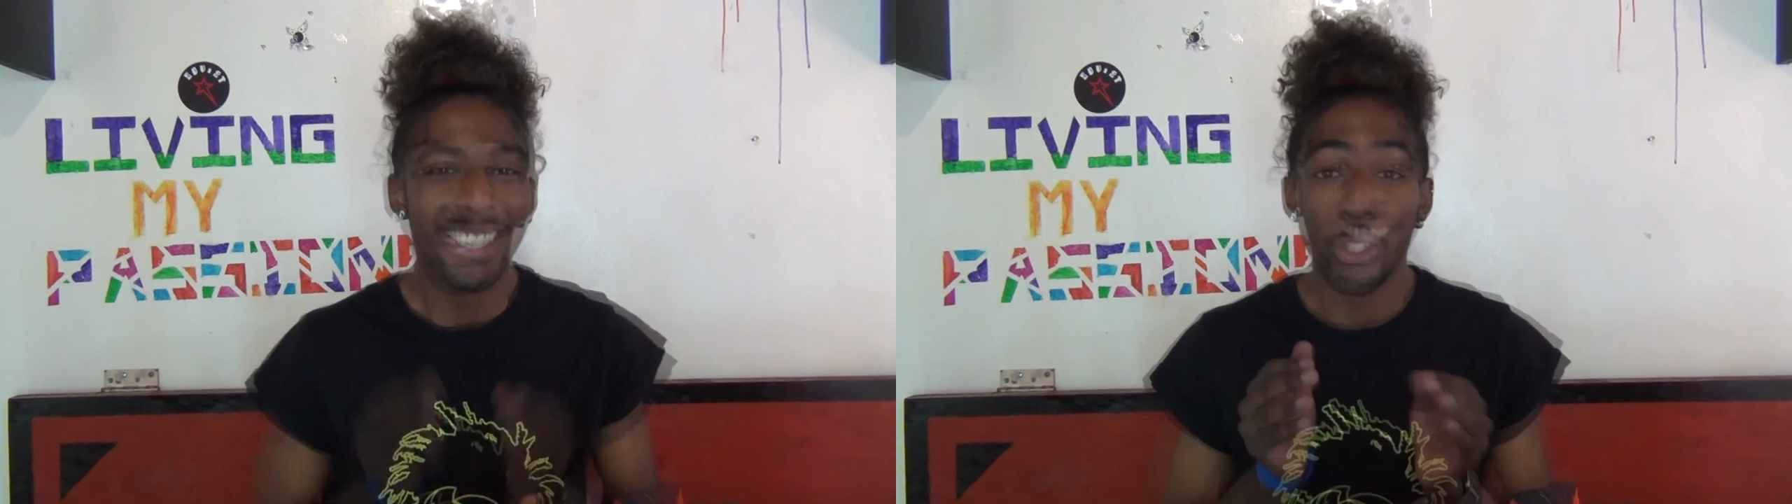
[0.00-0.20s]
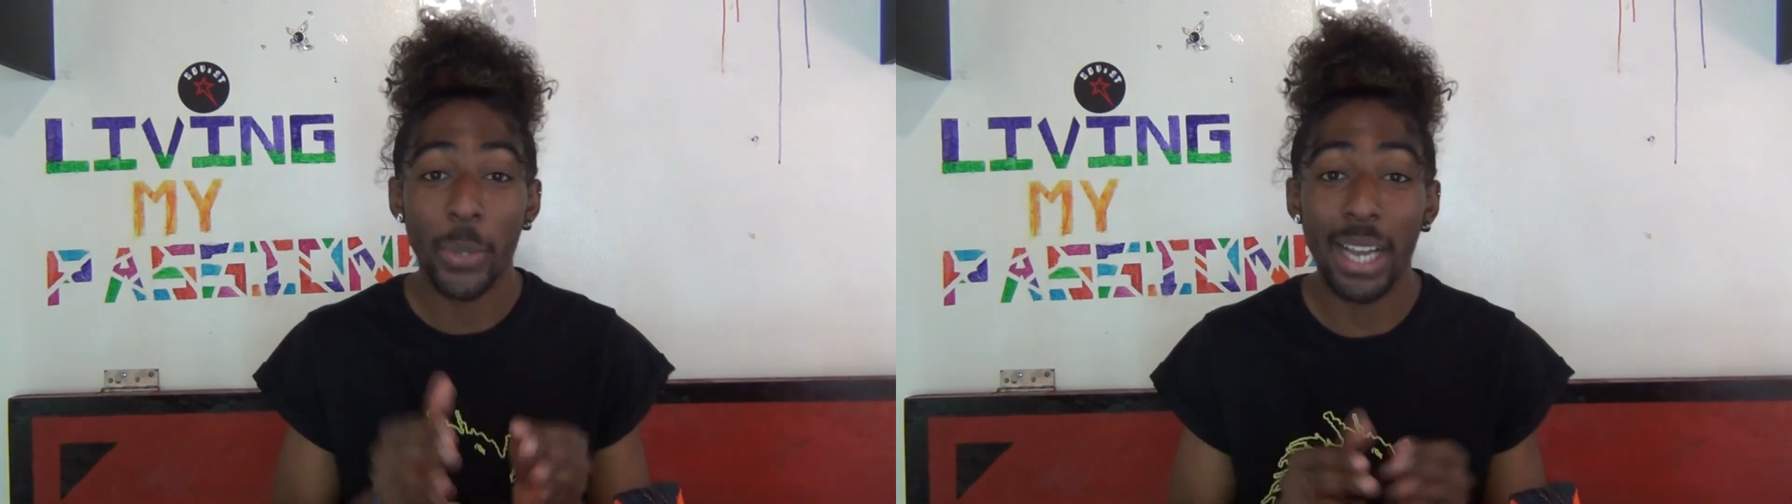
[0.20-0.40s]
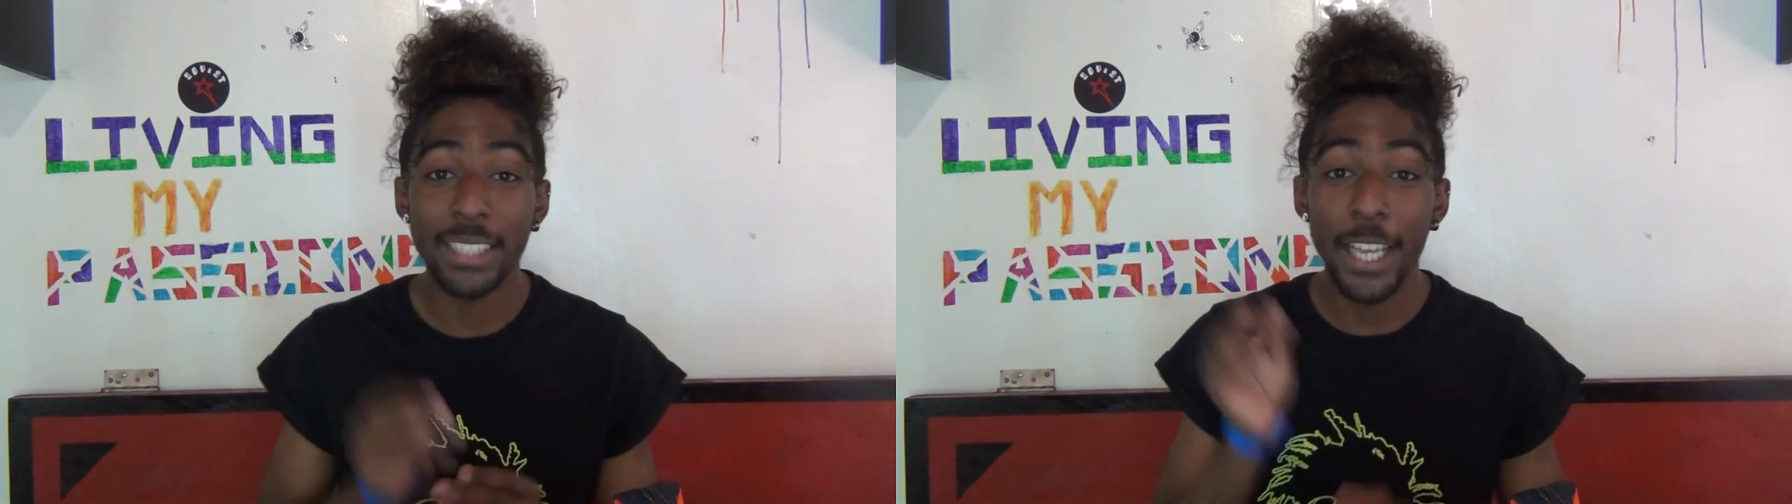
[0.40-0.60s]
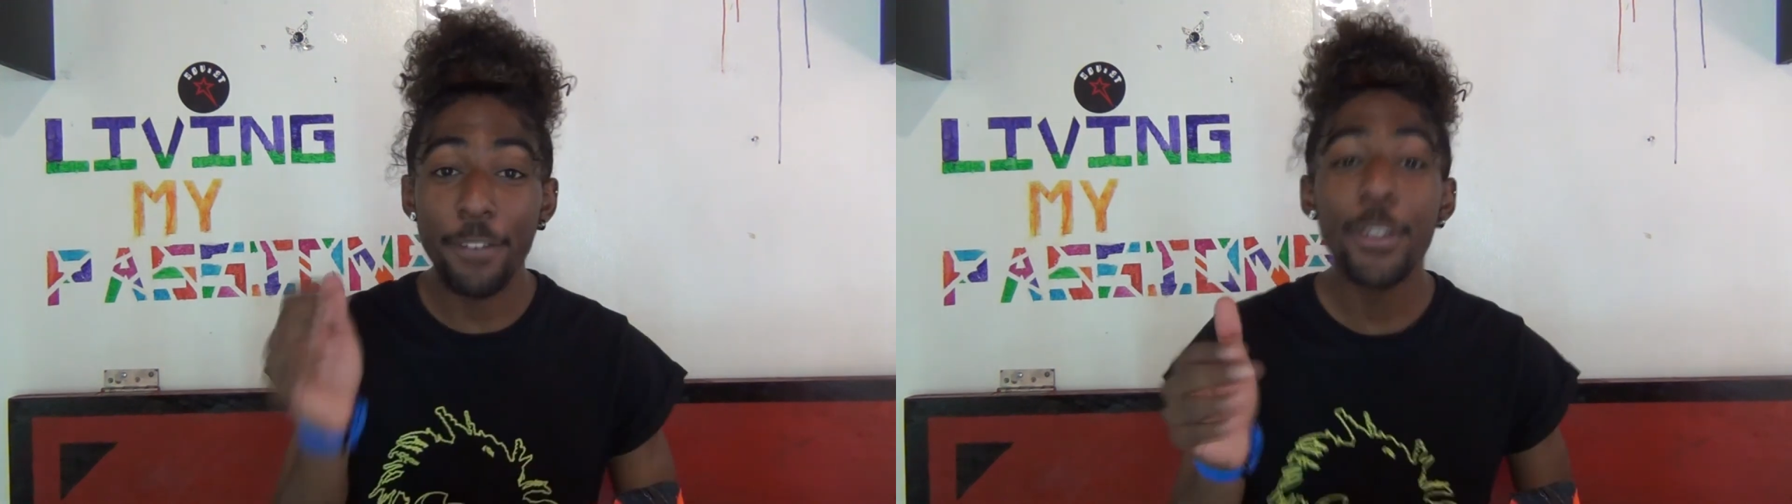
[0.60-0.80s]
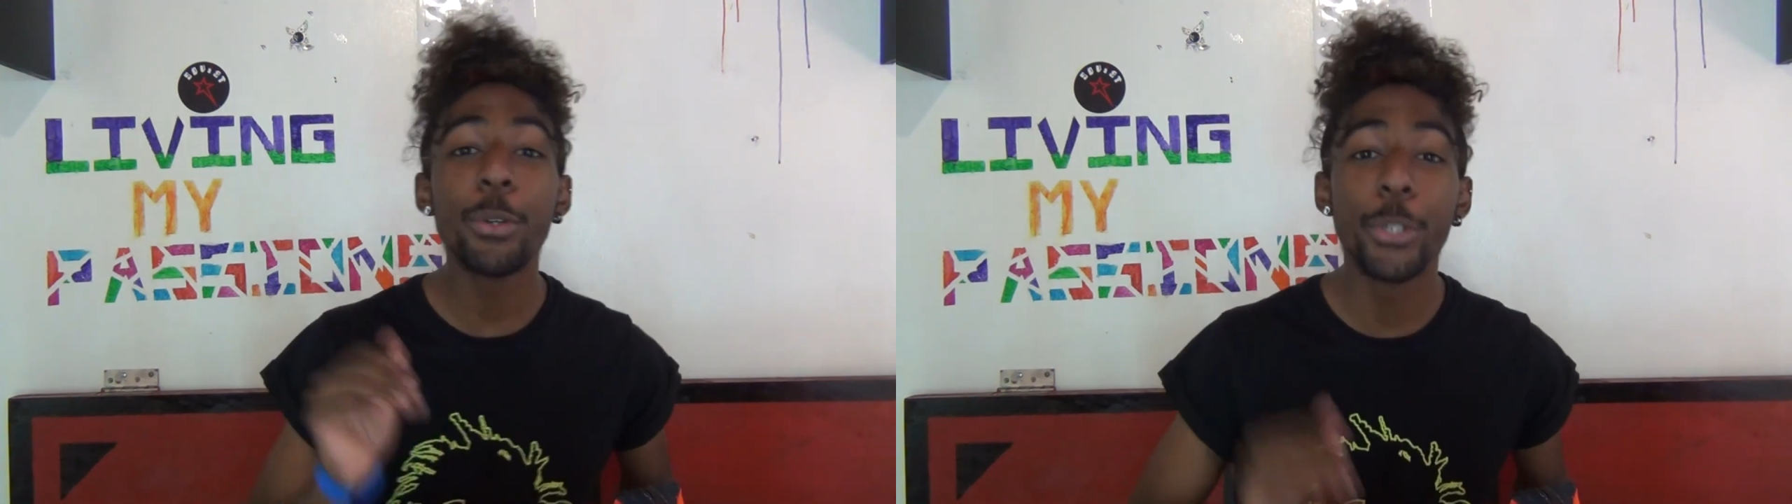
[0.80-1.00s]
So guys,
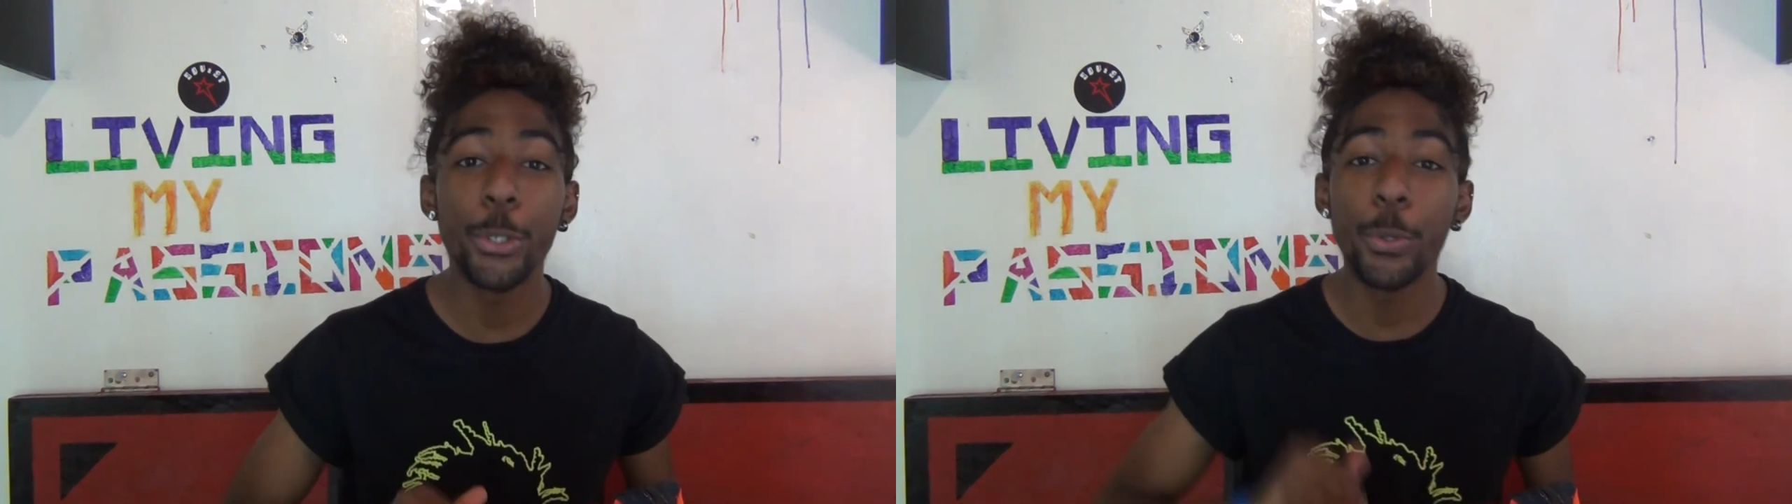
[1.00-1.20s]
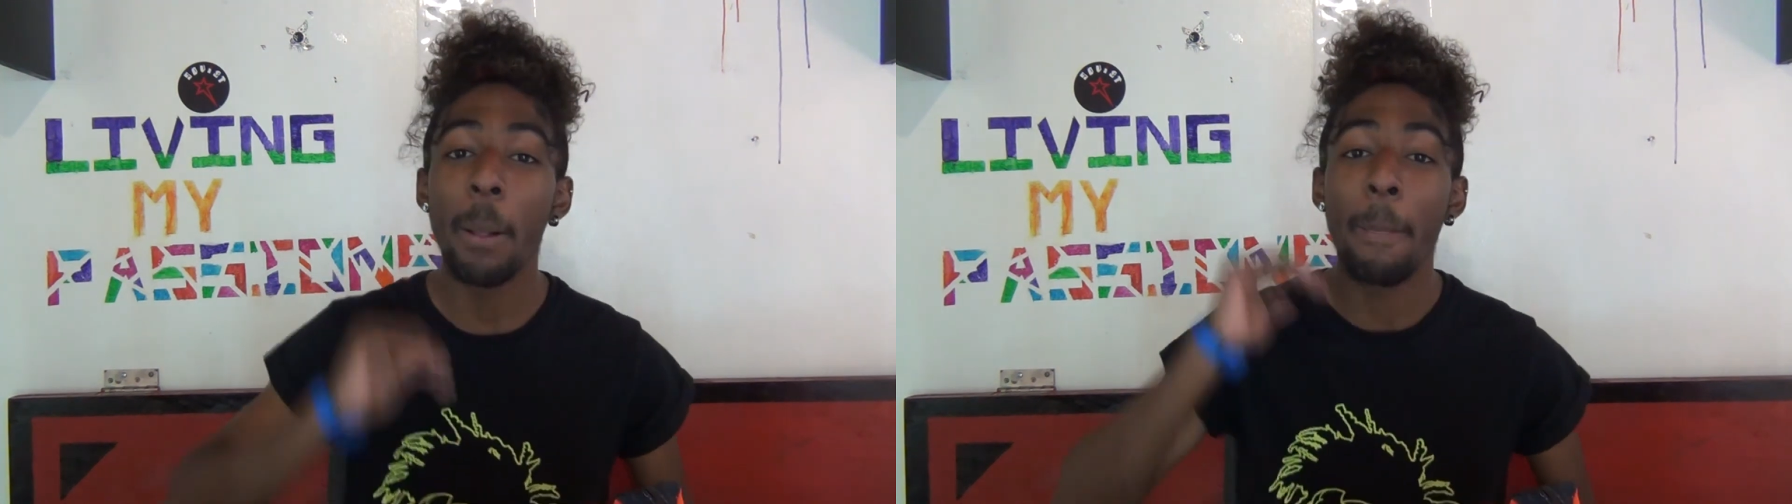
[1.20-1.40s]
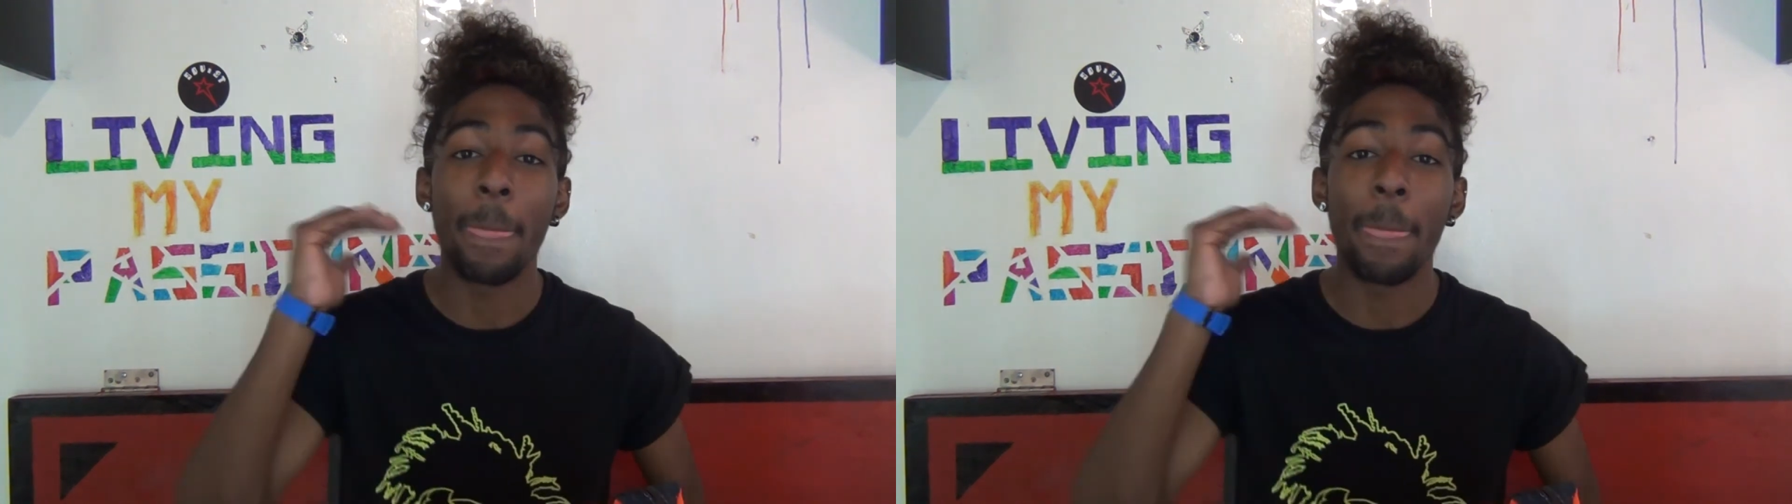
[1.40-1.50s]
if you do